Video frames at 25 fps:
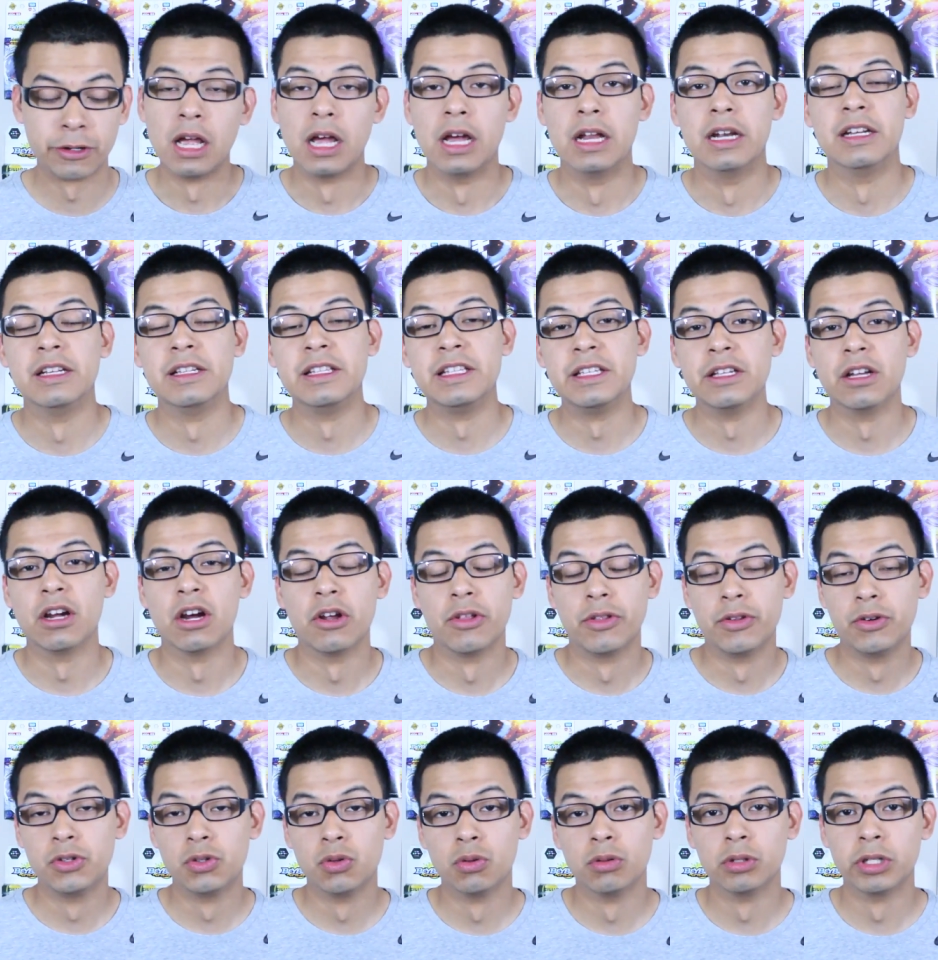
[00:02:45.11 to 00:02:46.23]
And then the
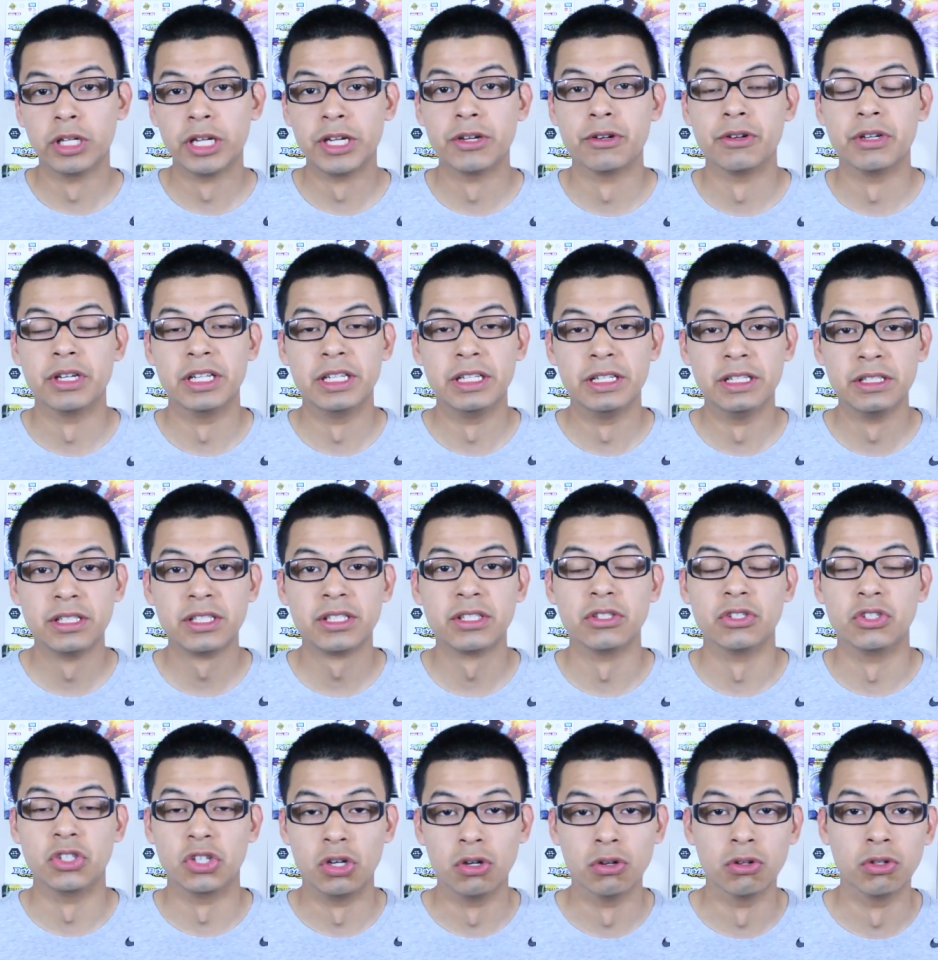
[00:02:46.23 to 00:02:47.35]
other dual layer is
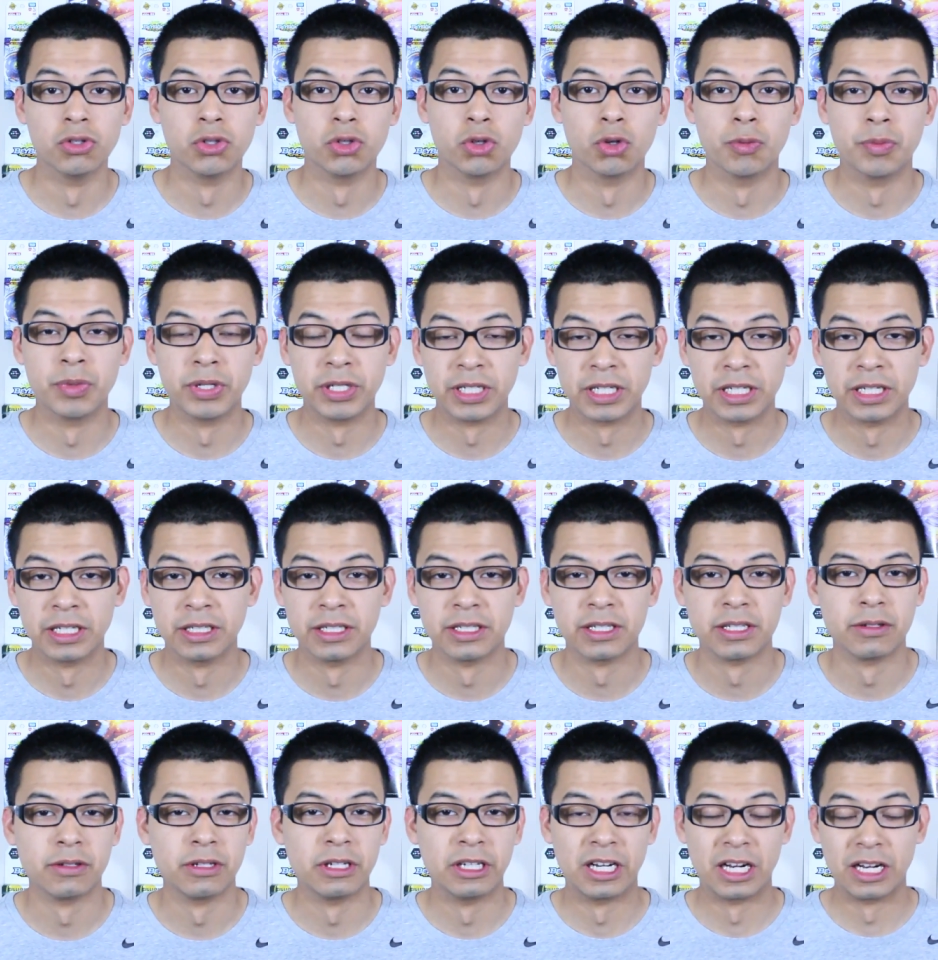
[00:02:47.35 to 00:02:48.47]
Geo Jormungand,
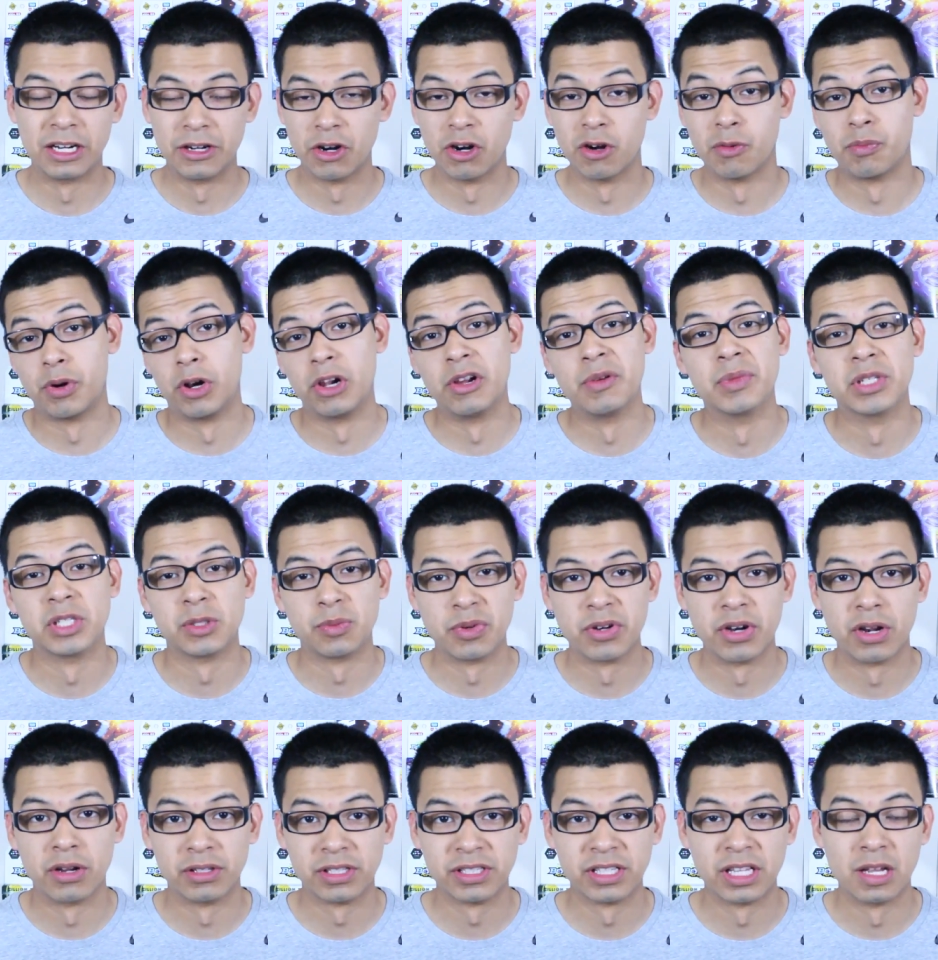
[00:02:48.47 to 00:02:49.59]
and I know I probably
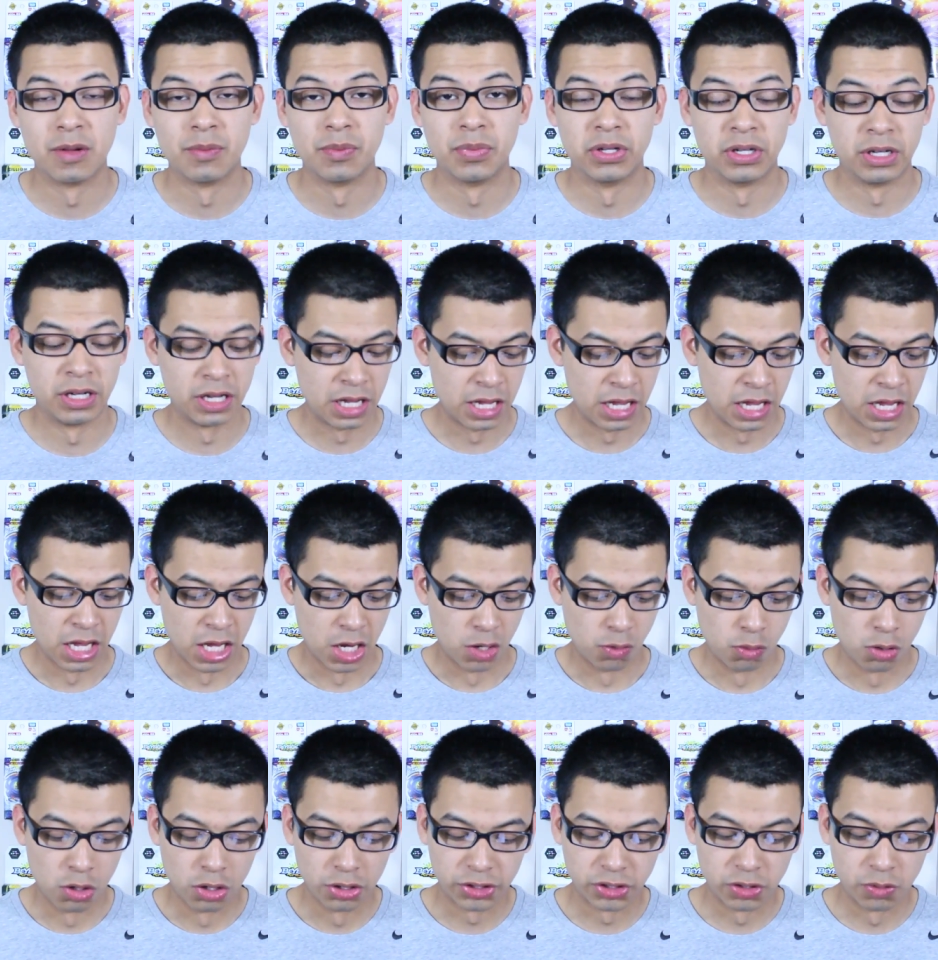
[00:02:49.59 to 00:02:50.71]
mispronounced that, but it
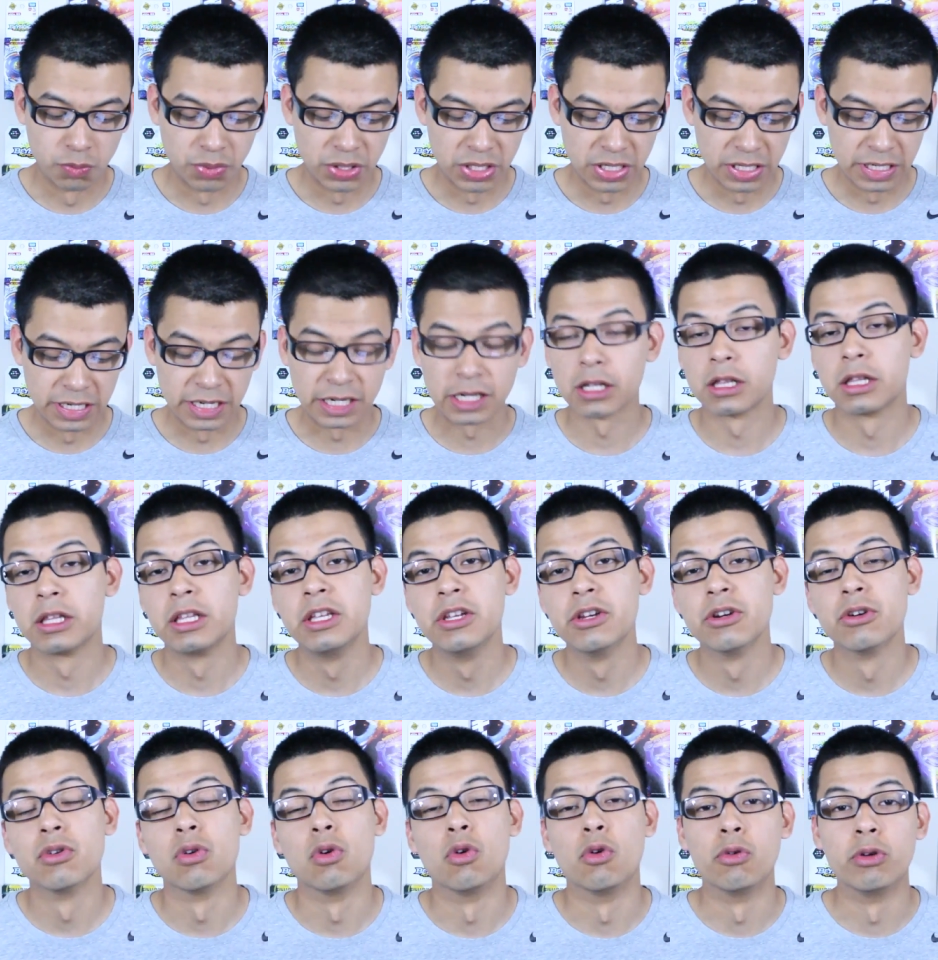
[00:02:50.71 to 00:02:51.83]
will also be in a
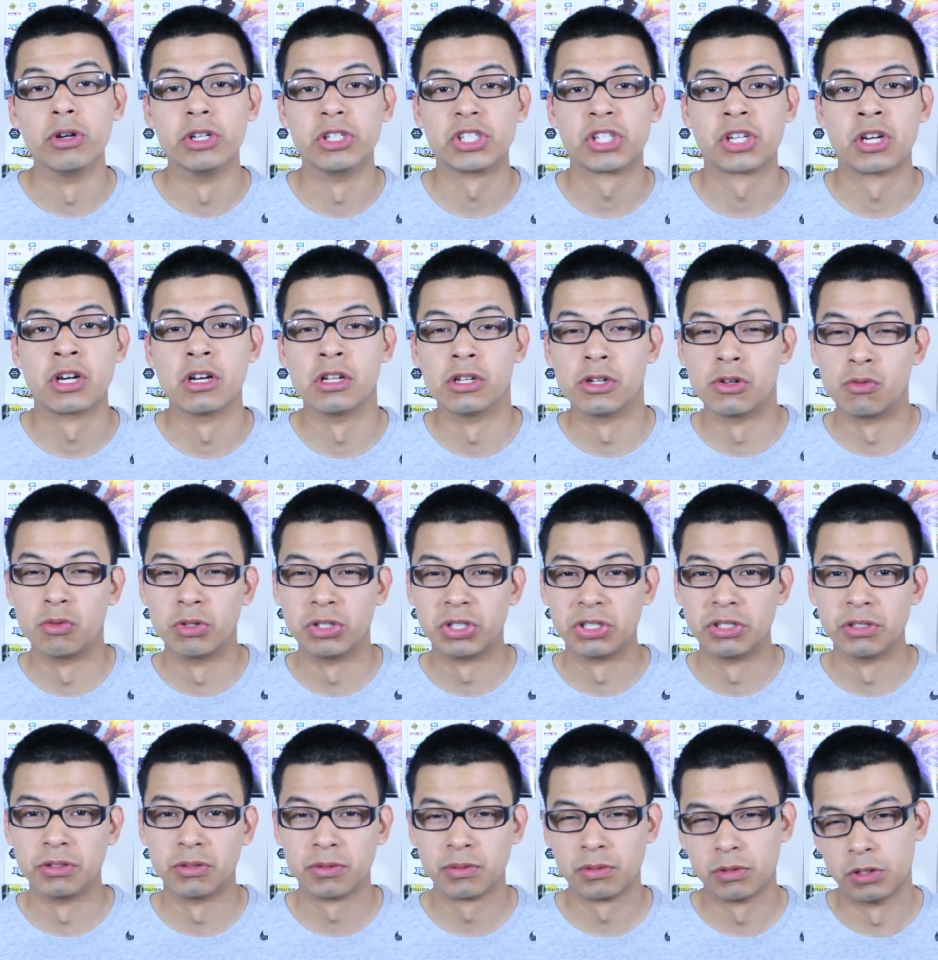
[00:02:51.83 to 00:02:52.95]
clear orange color, which
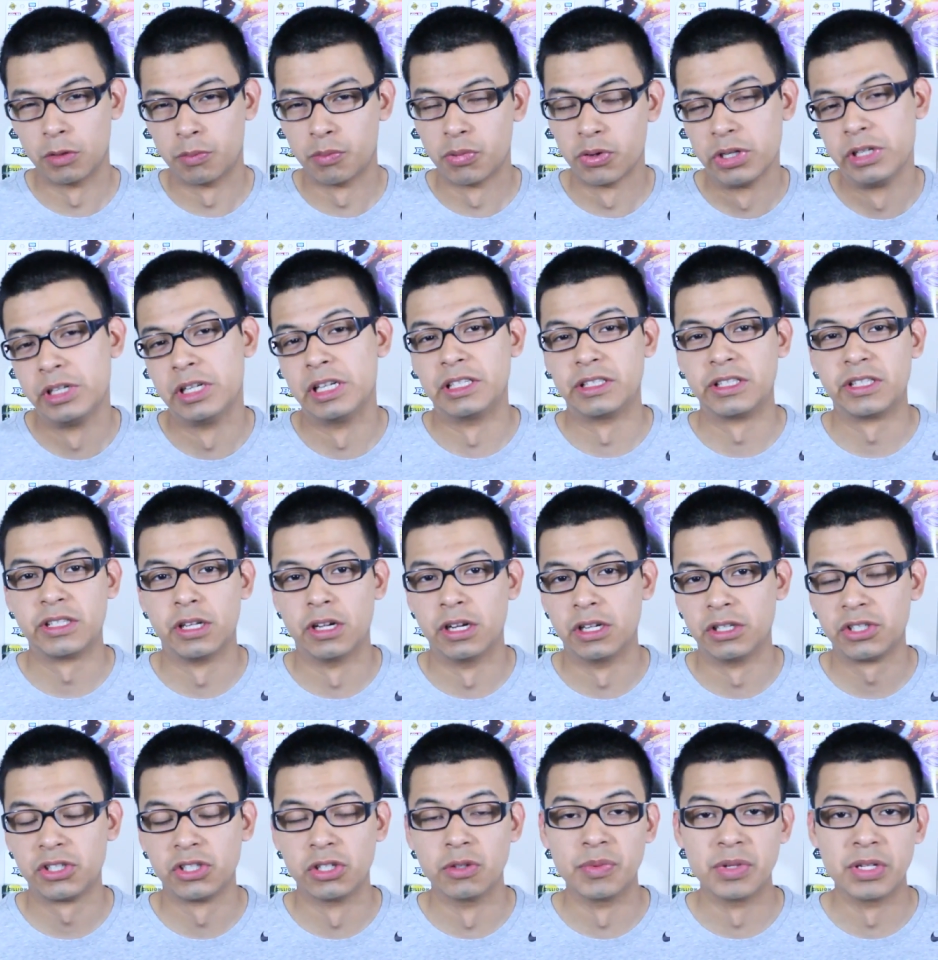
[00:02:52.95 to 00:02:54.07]
is a pretty nice
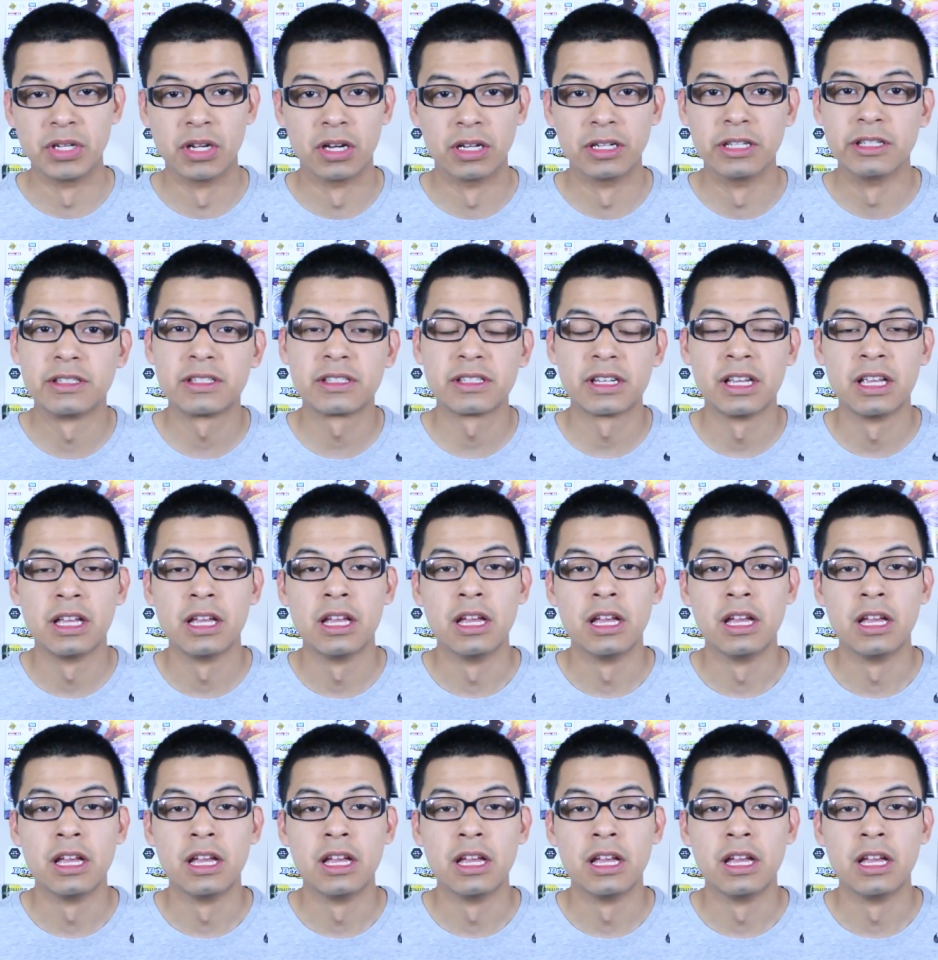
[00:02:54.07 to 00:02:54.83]
touch, to be honest.